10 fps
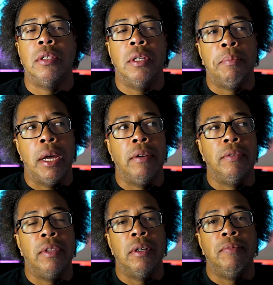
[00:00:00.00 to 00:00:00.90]
And then by the,
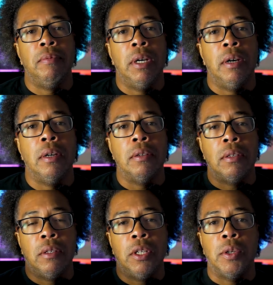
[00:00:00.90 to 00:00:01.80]
the uh,
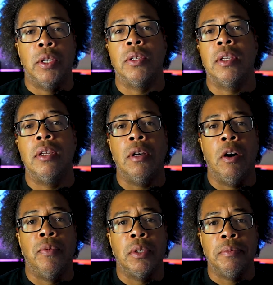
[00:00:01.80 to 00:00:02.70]
Secretary of State
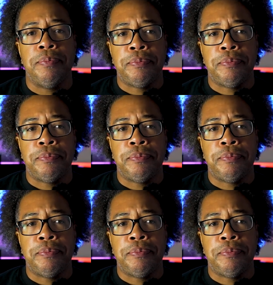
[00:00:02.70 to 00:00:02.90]
office,